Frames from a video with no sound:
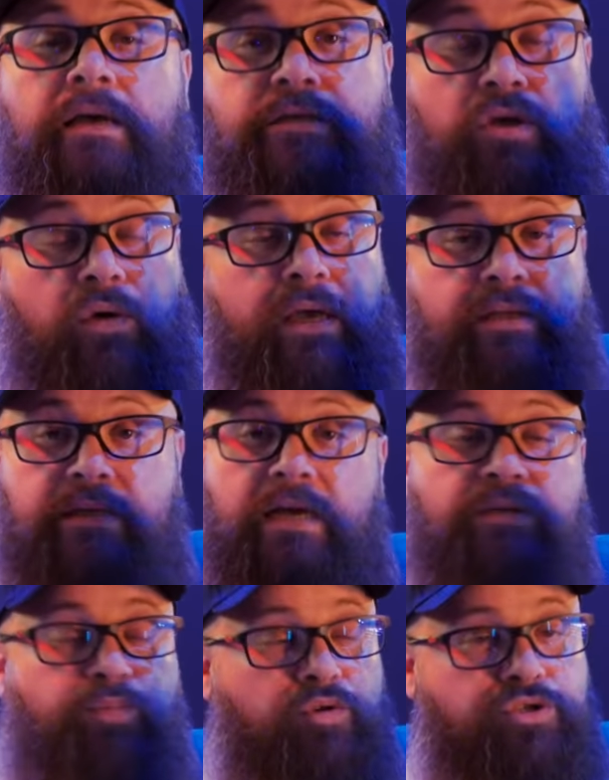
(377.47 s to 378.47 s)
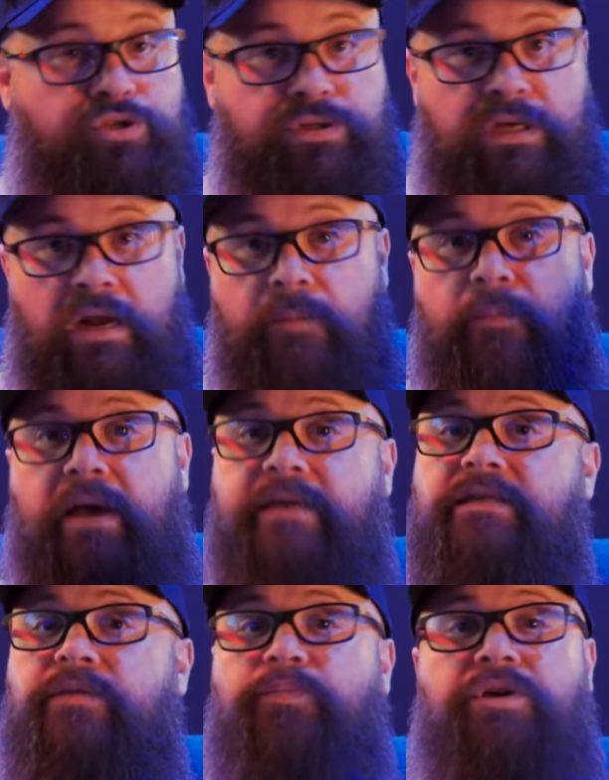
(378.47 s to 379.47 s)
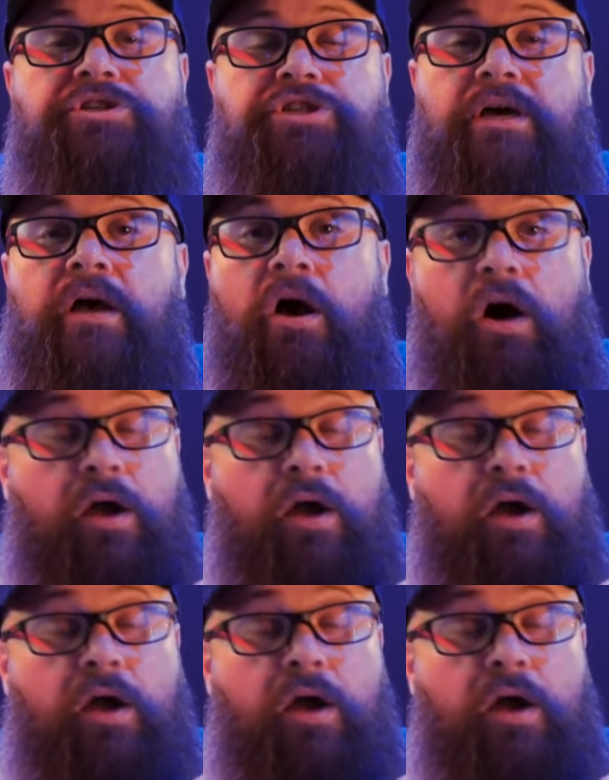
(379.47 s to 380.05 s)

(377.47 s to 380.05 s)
So it does produce an amazing picture.